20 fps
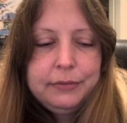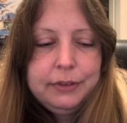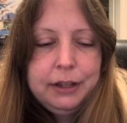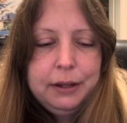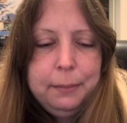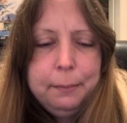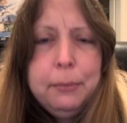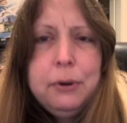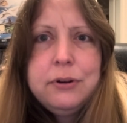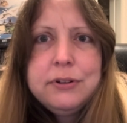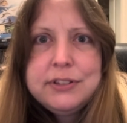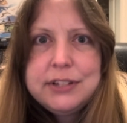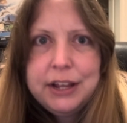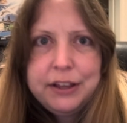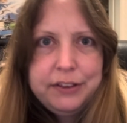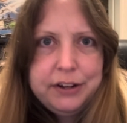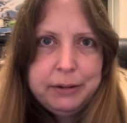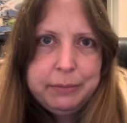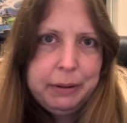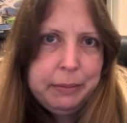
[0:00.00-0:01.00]
More
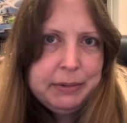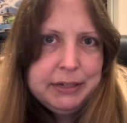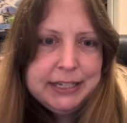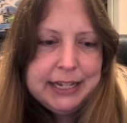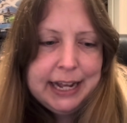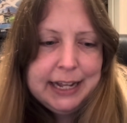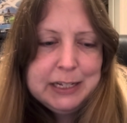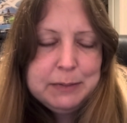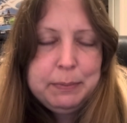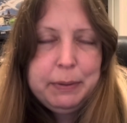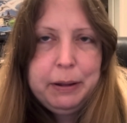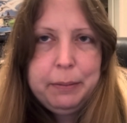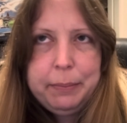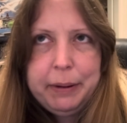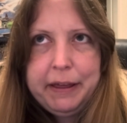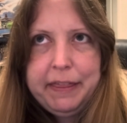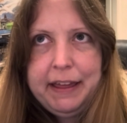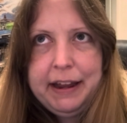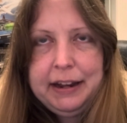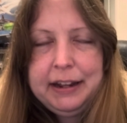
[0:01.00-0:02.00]
so than at mum and dad's, but
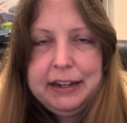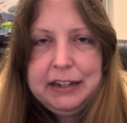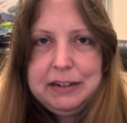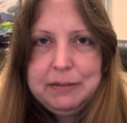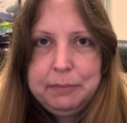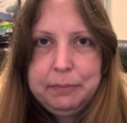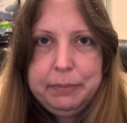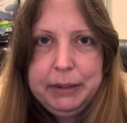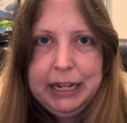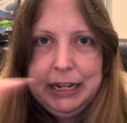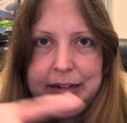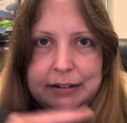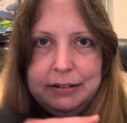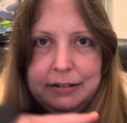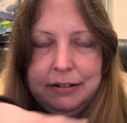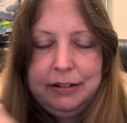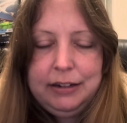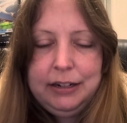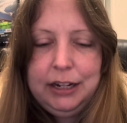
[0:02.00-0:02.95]
by then I'd been,